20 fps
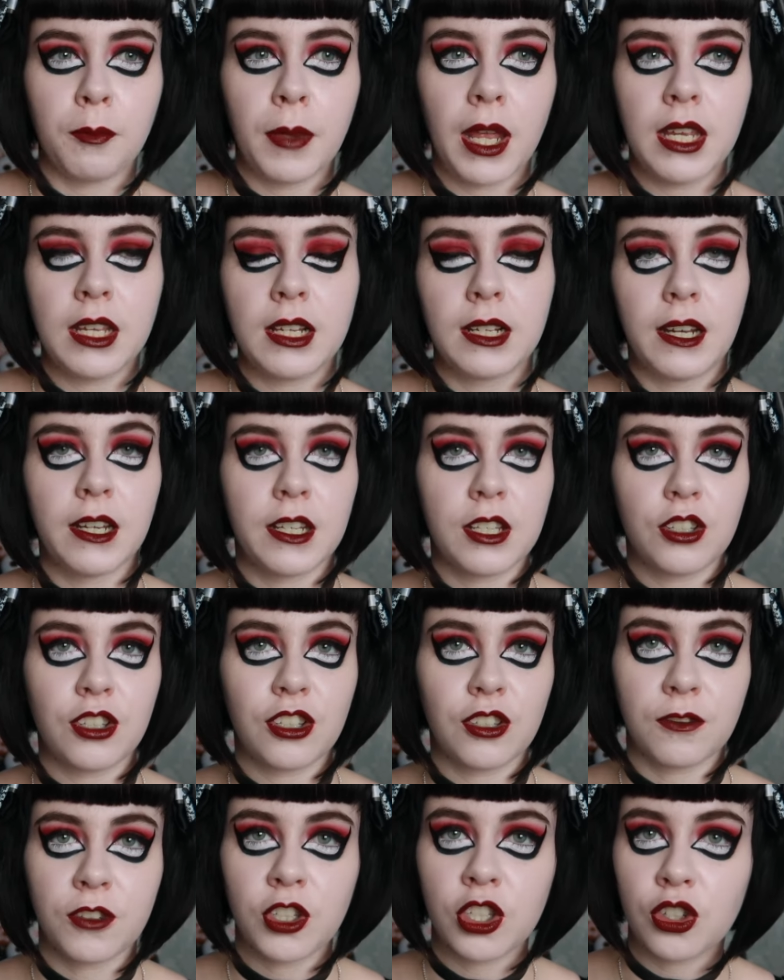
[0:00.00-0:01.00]
make
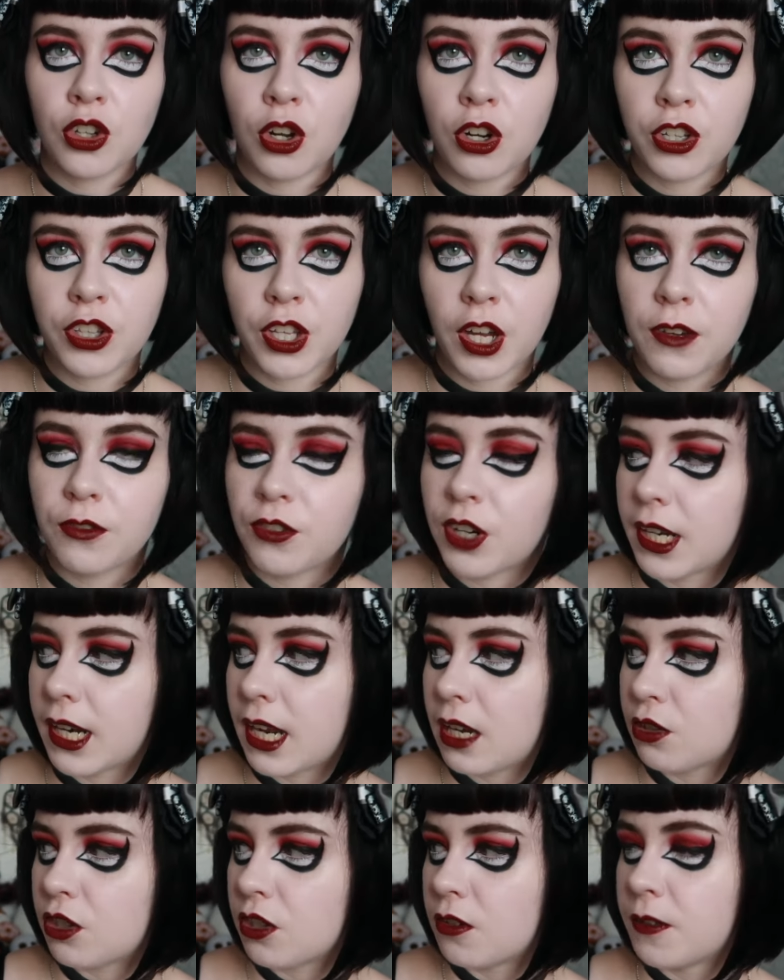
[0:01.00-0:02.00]
lists of stock that I've run
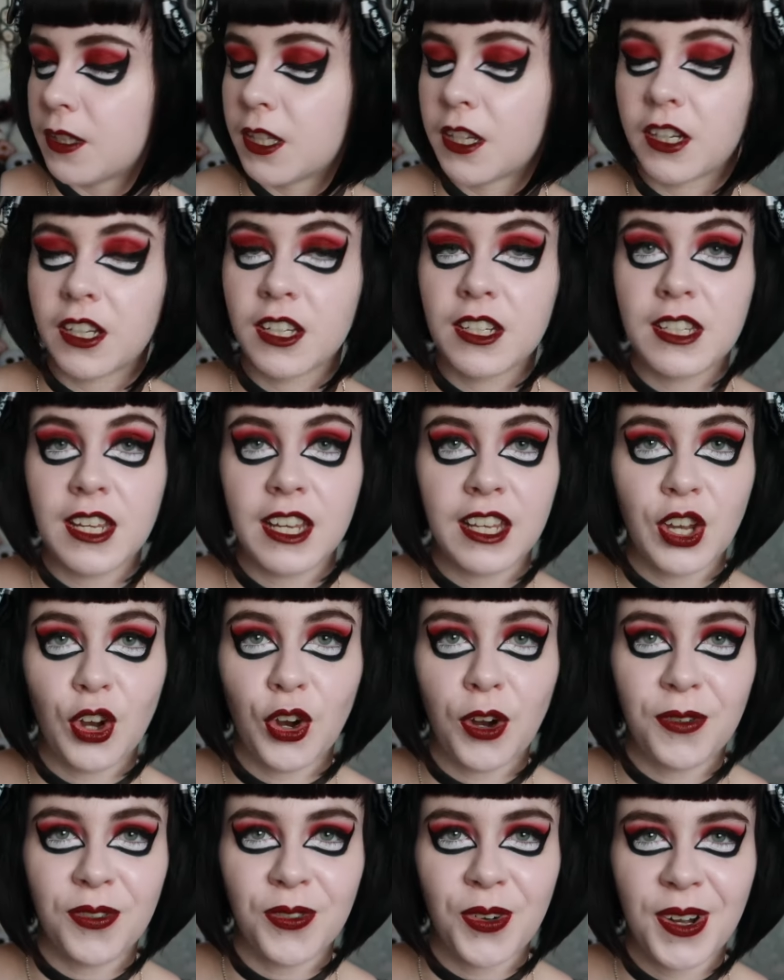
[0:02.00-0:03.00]
out of, and then I can tick it
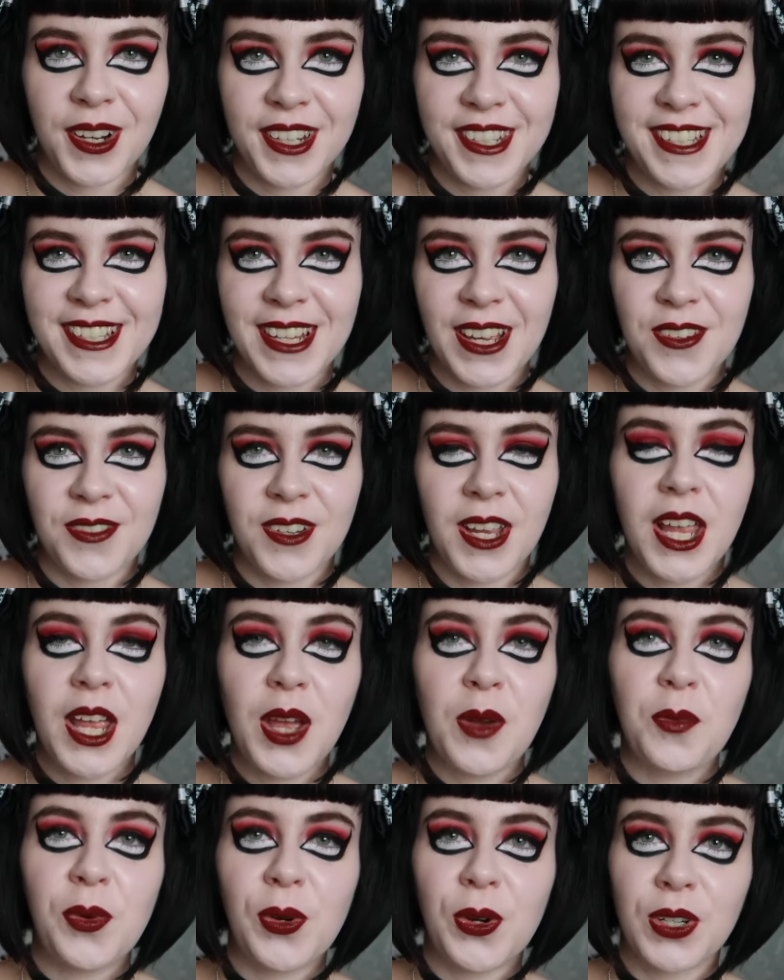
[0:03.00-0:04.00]
off once I've
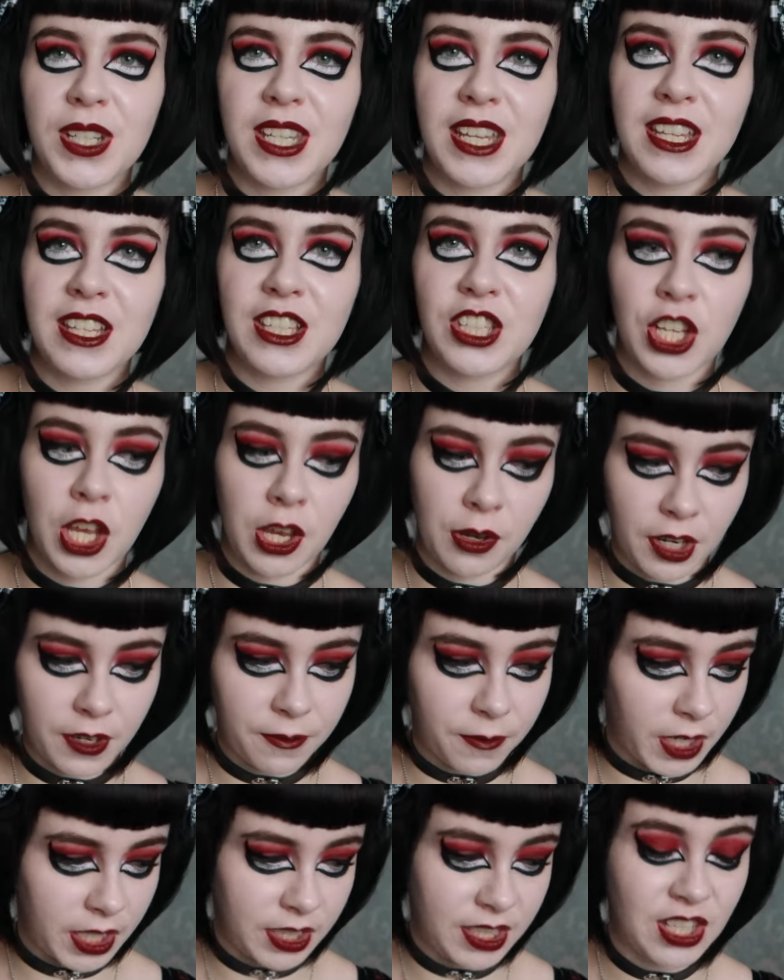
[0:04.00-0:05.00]
bought it. So I
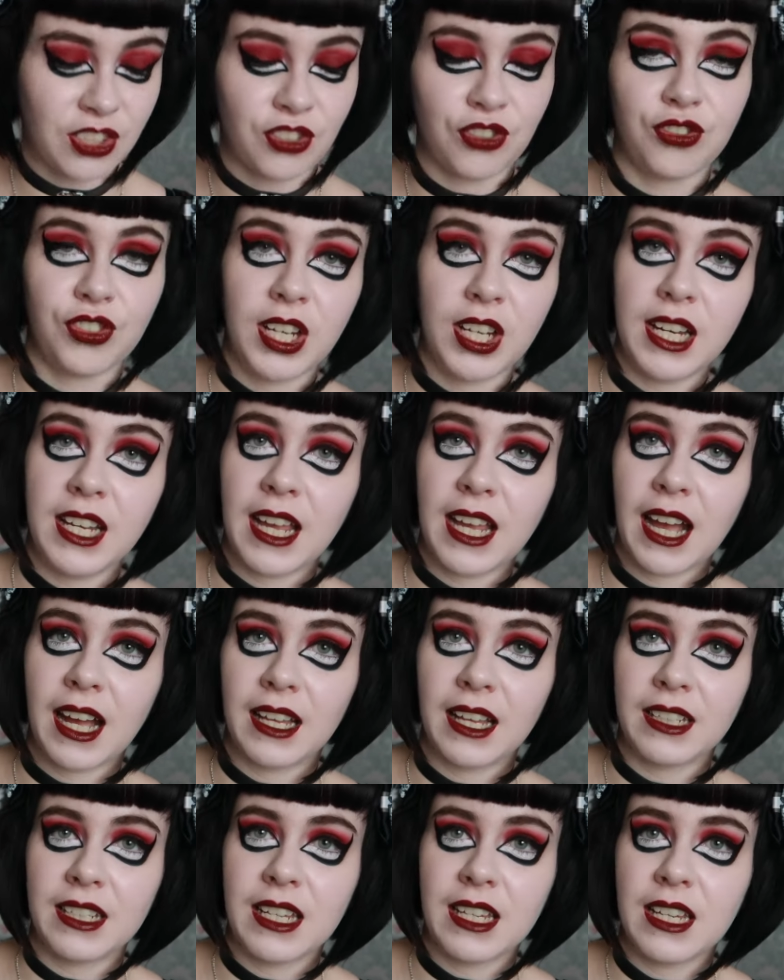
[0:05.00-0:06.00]
find these really
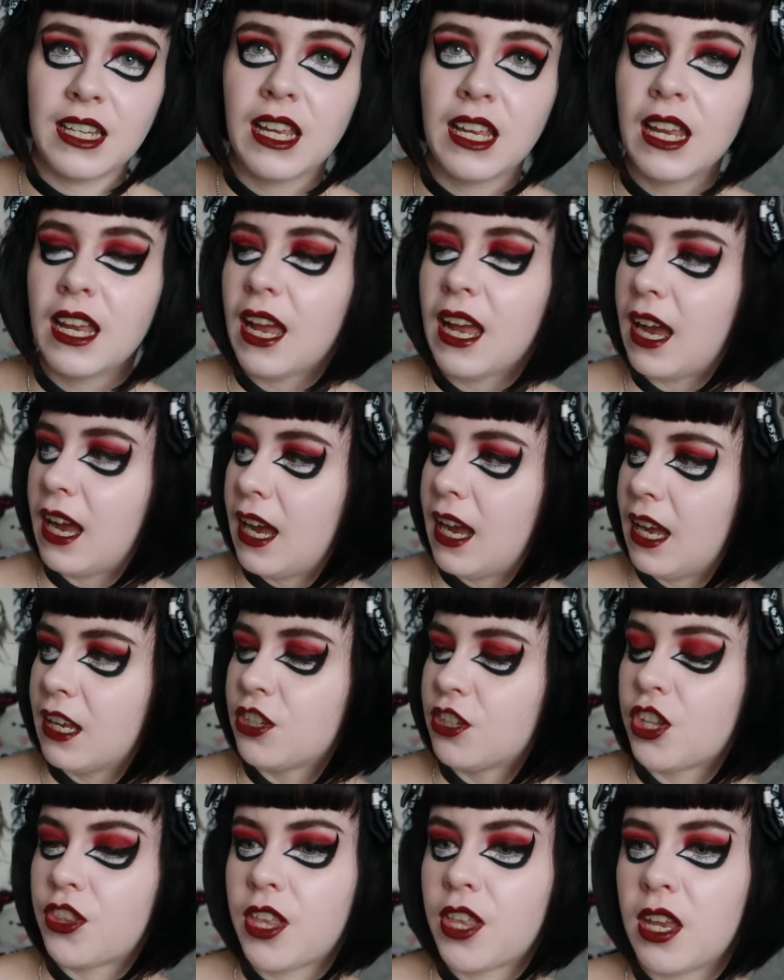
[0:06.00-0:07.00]
handy.
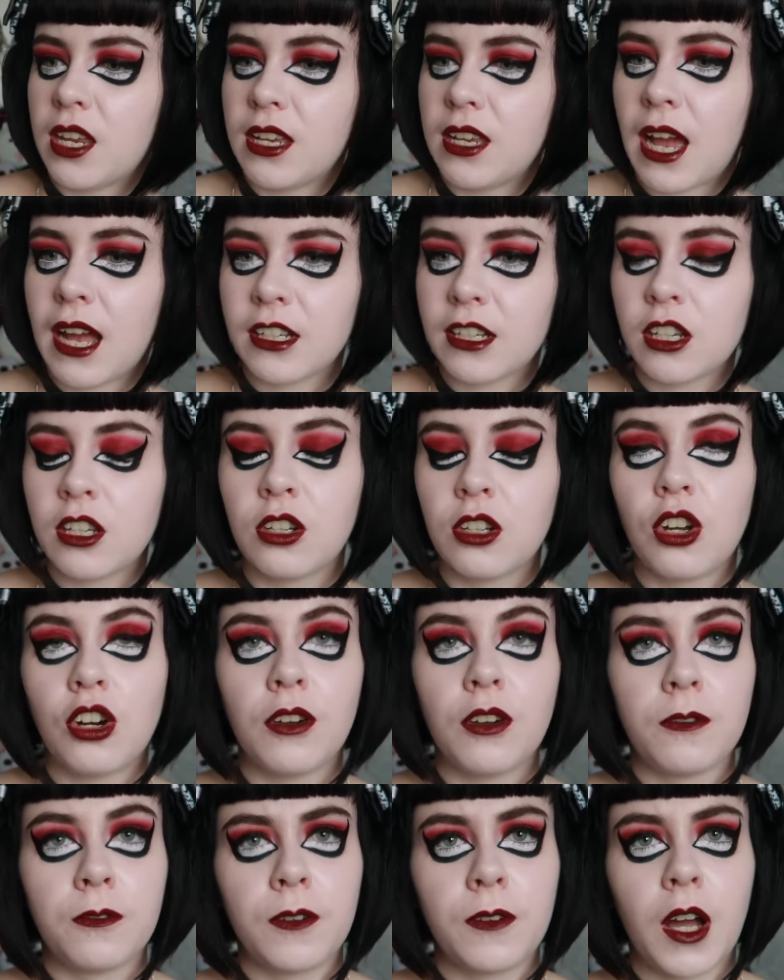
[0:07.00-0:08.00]
And they had a lot
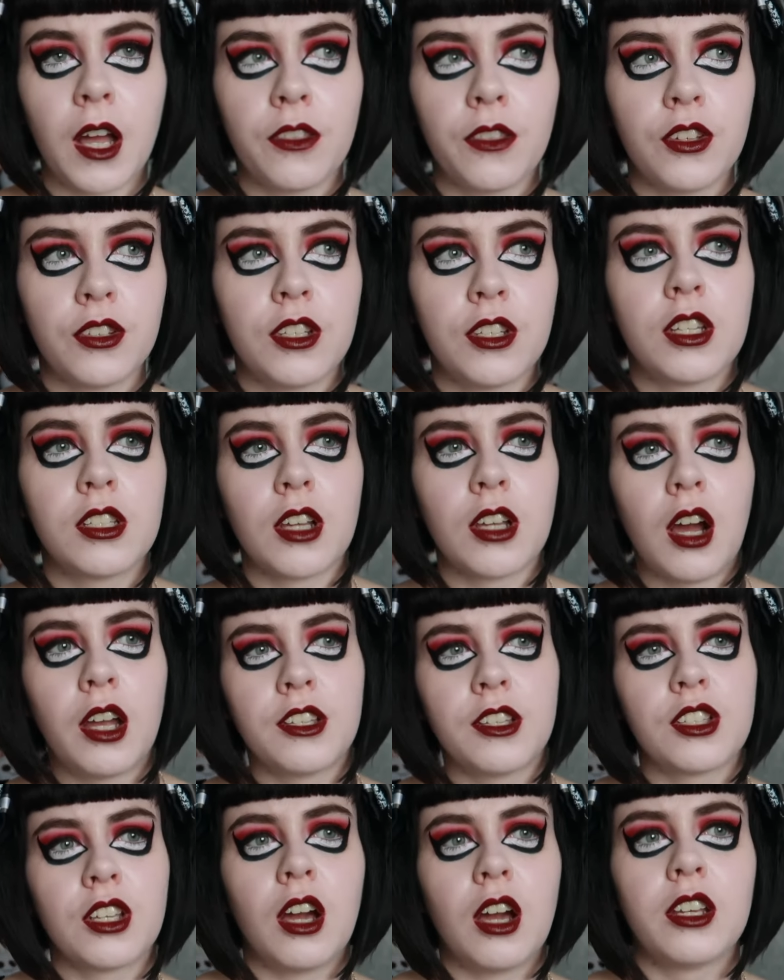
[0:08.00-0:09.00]
of other
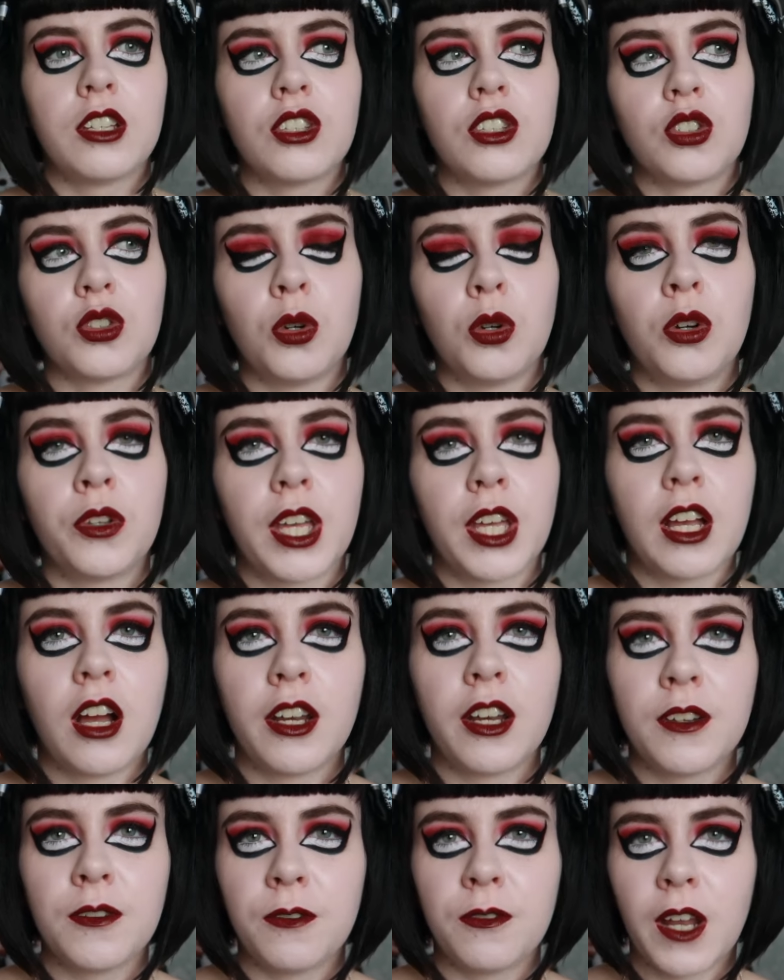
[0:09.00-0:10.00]
designs that I saw. They're
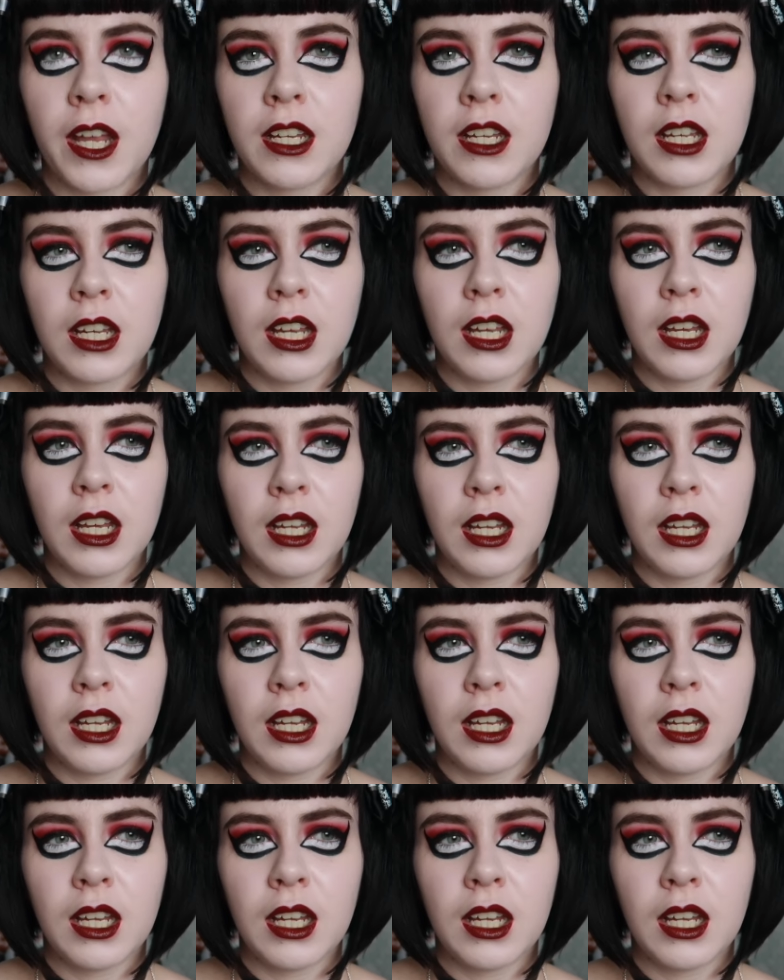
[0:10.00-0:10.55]
kind of like,